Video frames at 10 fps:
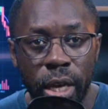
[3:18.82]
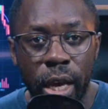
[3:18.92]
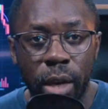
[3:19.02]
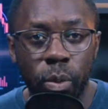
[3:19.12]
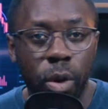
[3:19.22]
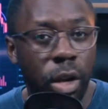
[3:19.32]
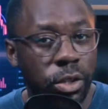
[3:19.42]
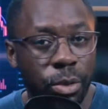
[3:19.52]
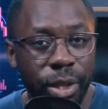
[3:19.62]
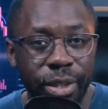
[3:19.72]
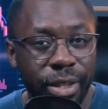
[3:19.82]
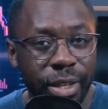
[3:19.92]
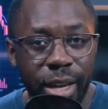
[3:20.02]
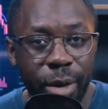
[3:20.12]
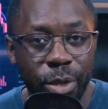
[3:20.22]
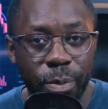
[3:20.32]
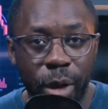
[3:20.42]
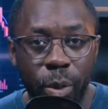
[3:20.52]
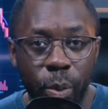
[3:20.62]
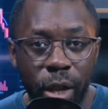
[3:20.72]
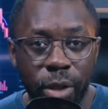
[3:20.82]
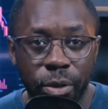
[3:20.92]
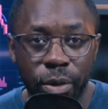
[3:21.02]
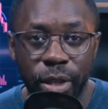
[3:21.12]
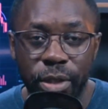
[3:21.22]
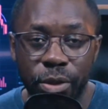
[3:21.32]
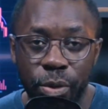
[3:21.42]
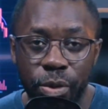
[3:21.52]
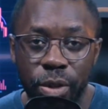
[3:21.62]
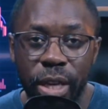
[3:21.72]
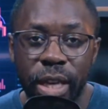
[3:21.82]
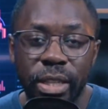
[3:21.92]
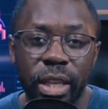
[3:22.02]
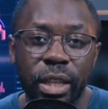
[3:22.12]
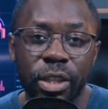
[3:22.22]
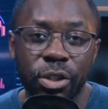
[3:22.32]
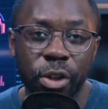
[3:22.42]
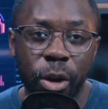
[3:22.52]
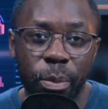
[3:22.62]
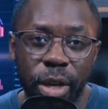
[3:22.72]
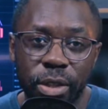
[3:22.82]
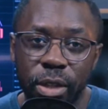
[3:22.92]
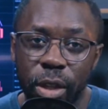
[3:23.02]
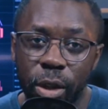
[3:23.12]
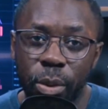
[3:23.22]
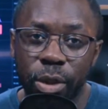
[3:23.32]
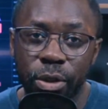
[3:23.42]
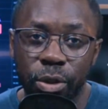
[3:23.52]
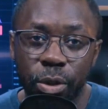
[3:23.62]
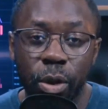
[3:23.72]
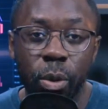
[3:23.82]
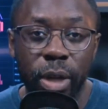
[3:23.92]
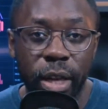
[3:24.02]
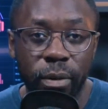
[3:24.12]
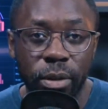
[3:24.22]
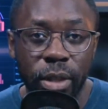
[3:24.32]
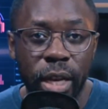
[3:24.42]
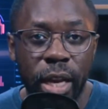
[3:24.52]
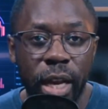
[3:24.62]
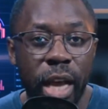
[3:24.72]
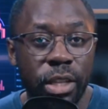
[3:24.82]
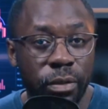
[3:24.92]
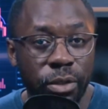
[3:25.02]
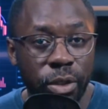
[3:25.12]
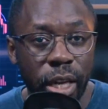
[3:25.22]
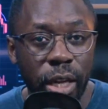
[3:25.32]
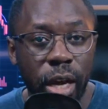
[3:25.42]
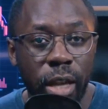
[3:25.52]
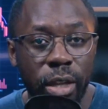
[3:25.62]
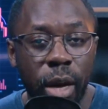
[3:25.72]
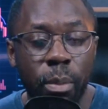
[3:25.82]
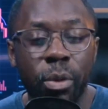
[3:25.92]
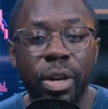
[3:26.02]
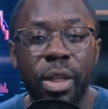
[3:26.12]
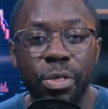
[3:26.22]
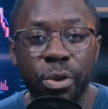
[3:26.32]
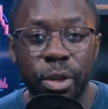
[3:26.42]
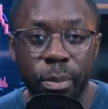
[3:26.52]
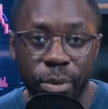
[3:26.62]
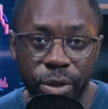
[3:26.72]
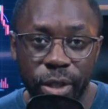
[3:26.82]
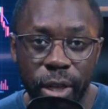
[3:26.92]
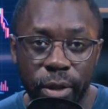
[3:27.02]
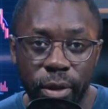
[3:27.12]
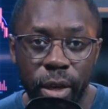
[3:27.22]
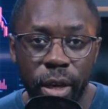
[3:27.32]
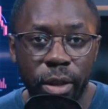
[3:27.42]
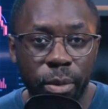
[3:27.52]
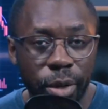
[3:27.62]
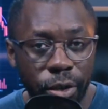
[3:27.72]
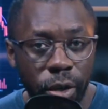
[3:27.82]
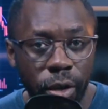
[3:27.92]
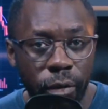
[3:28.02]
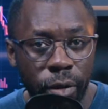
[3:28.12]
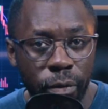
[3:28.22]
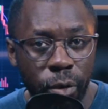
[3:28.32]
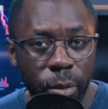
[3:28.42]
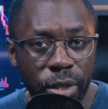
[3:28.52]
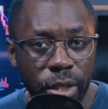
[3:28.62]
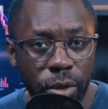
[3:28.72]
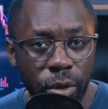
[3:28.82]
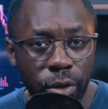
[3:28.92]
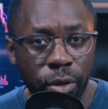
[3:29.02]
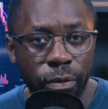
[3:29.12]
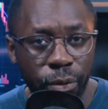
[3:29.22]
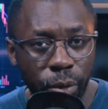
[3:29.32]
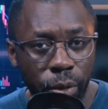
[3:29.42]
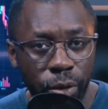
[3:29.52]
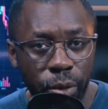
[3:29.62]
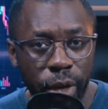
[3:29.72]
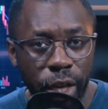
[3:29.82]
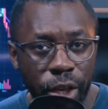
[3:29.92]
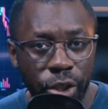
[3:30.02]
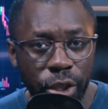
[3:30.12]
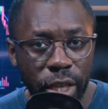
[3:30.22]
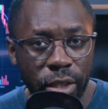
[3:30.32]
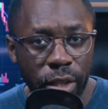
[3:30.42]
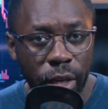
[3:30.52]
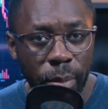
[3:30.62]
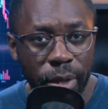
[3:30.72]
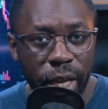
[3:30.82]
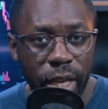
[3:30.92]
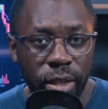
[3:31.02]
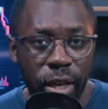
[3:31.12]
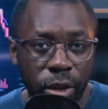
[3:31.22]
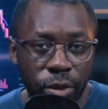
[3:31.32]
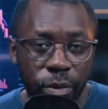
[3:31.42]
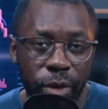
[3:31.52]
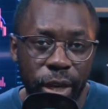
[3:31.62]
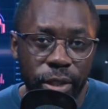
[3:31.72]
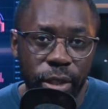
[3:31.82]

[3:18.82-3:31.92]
and Wall Street did not respond well to this news, sending the stock price lower levels, and as of today gone down more than 30%. The return of the former CEO could fuel new energy as the company has to face